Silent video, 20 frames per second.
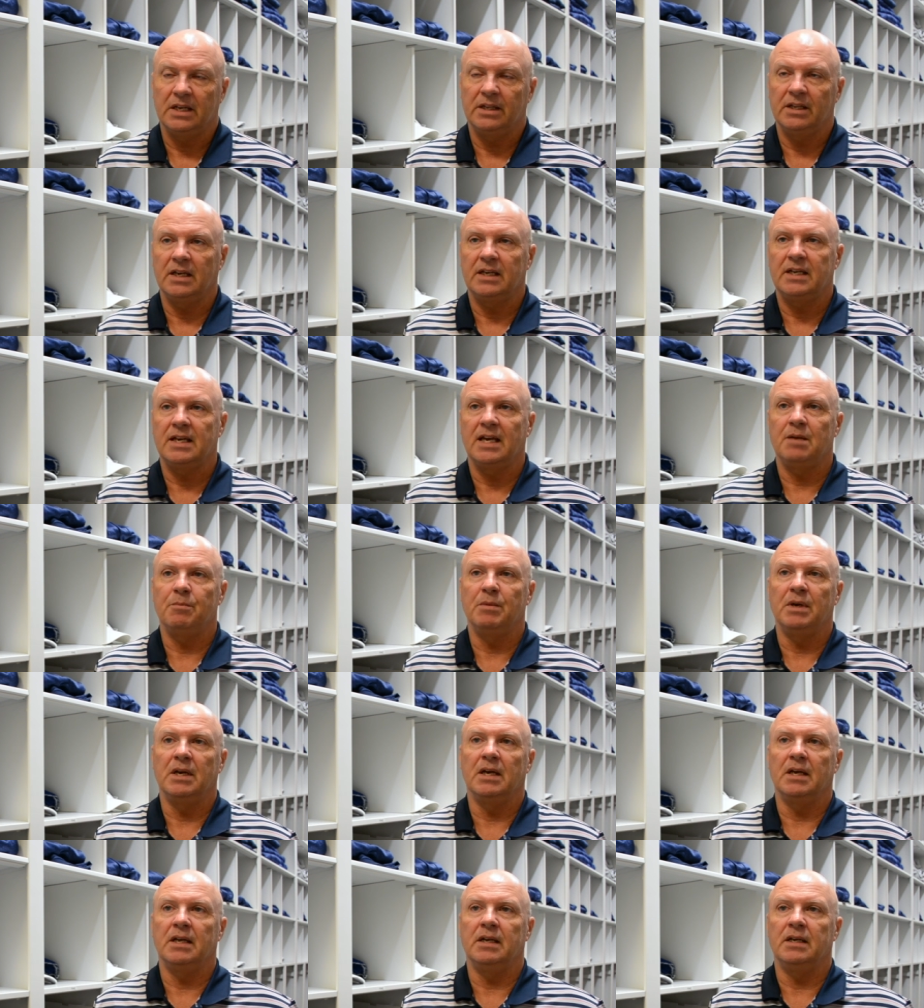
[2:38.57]
And they
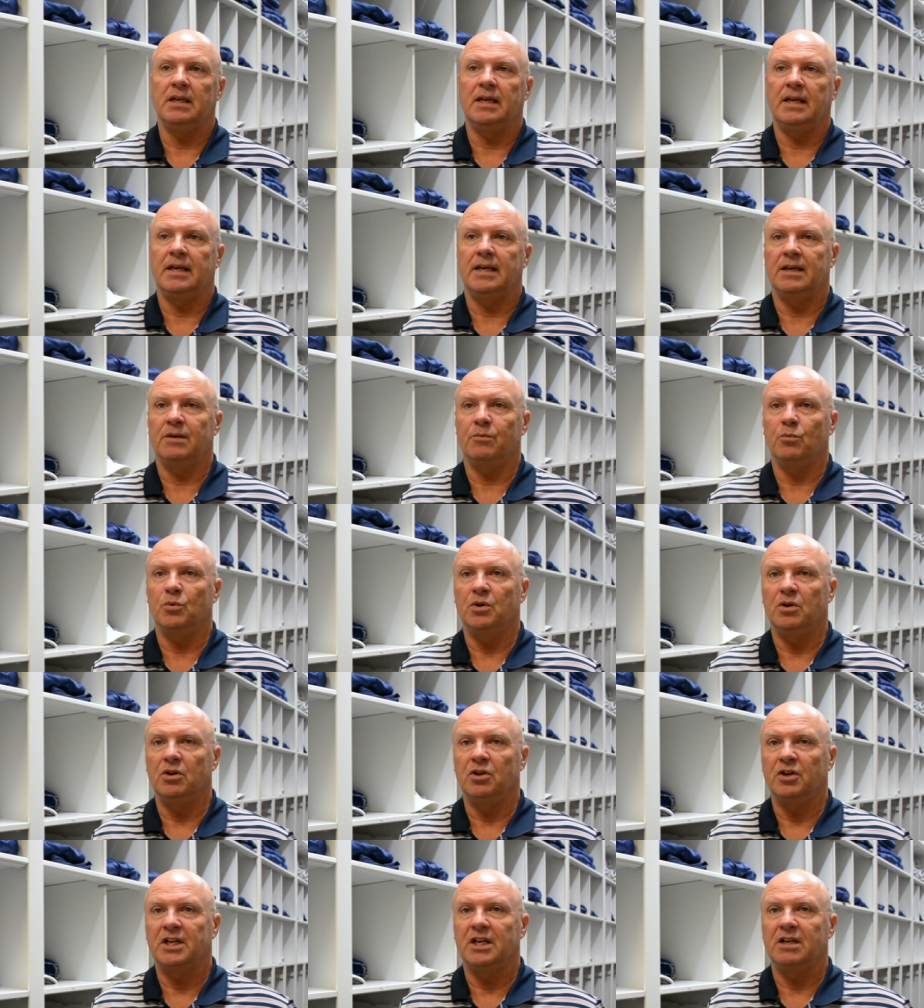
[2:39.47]
came in
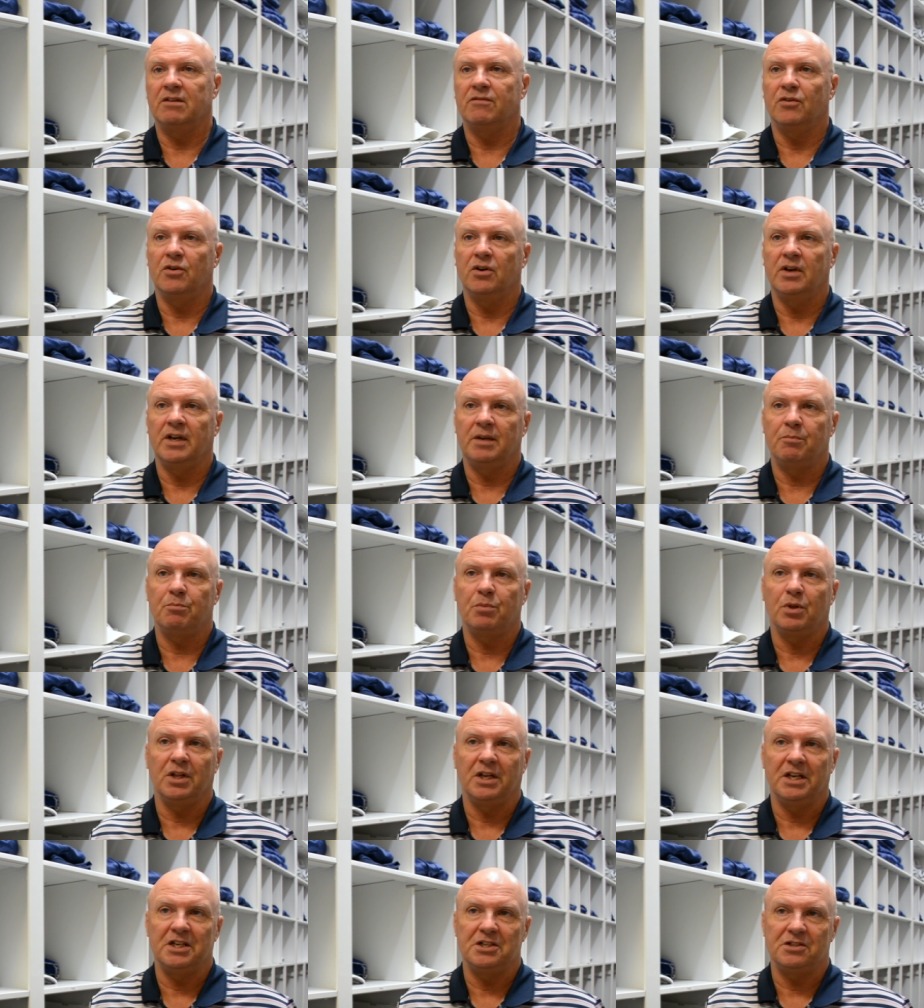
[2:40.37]
and were looking for
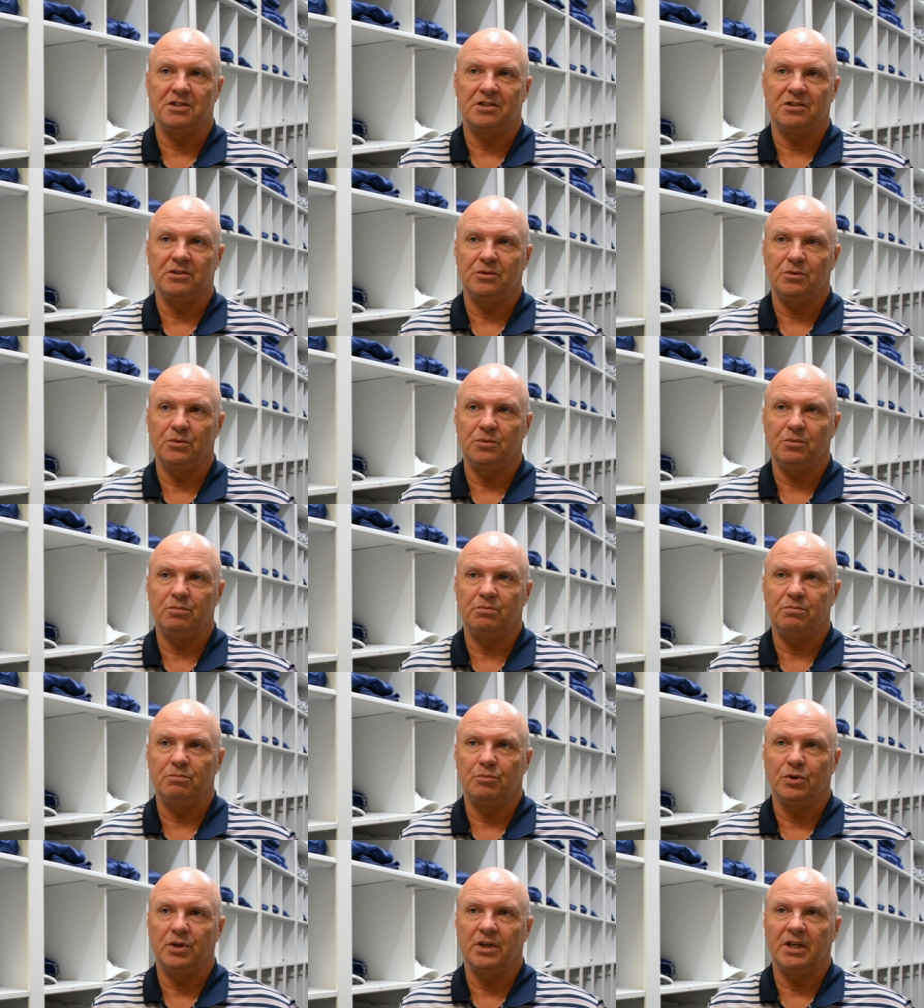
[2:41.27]
a place to
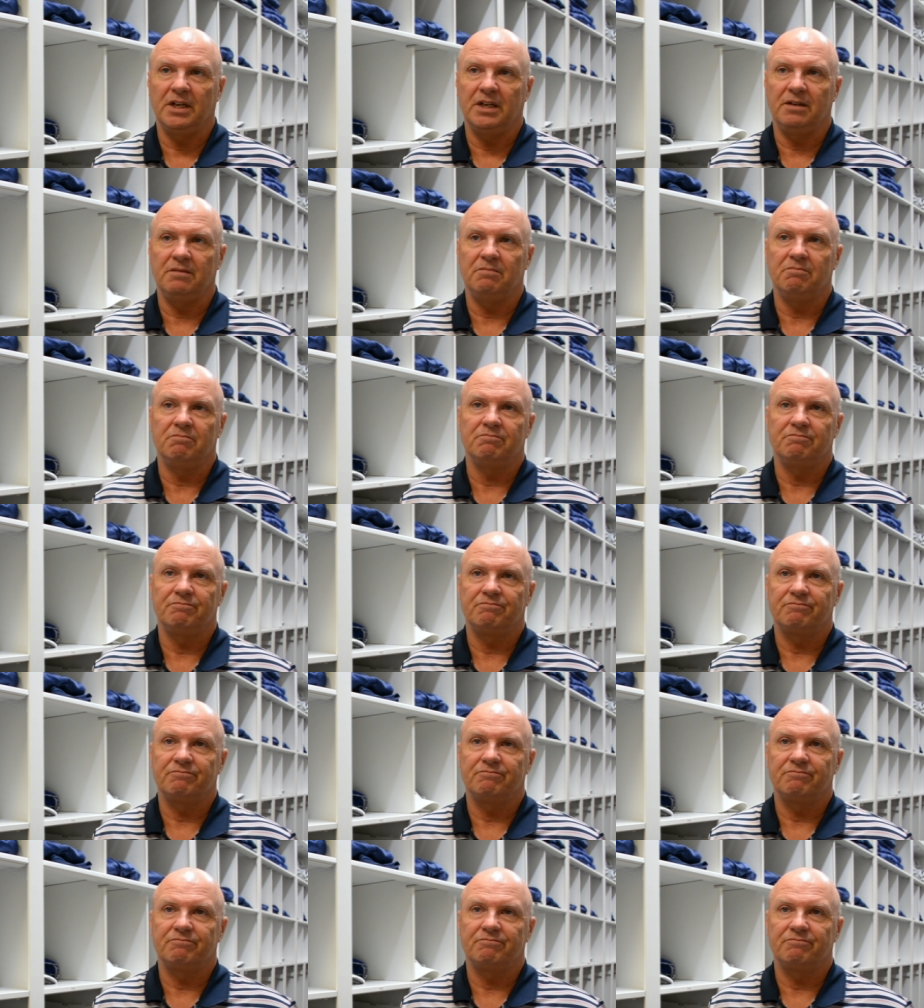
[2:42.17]
put a